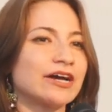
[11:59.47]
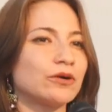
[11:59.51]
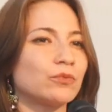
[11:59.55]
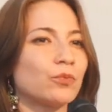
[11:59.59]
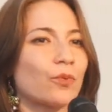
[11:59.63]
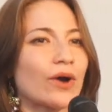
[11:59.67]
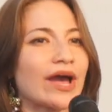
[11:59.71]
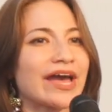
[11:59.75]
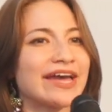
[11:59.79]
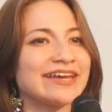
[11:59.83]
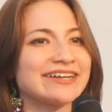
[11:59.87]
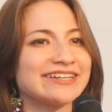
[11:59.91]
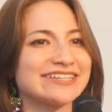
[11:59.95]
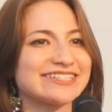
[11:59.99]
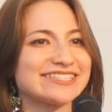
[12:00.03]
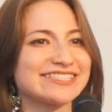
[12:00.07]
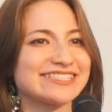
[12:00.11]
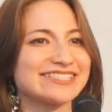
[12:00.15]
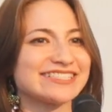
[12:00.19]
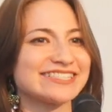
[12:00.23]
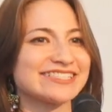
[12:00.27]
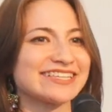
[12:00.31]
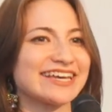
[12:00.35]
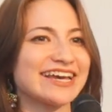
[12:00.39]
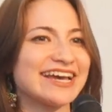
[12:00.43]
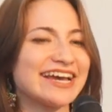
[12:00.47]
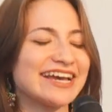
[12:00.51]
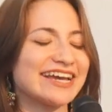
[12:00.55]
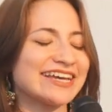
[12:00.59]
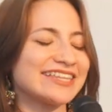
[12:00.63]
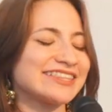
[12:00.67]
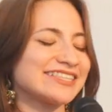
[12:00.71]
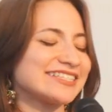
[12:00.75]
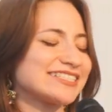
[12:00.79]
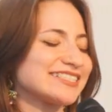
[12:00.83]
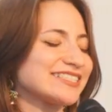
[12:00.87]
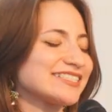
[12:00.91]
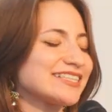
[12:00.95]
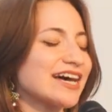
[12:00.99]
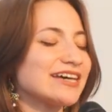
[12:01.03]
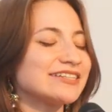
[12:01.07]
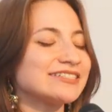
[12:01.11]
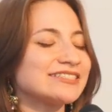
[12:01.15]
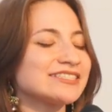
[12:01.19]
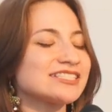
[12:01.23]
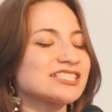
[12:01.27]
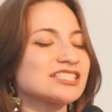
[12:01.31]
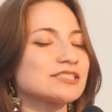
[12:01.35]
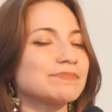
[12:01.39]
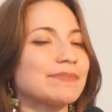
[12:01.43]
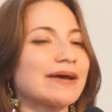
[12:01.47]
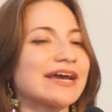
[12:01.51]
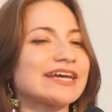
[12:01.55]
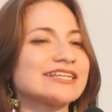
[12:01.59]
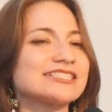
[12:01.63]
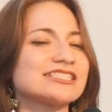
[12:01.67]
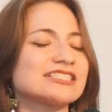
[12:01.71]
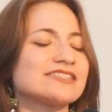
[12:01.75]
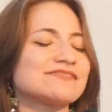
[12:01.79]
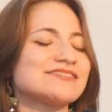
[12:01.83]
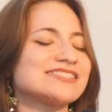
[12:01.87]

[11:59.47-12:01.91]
awareness in this sudden space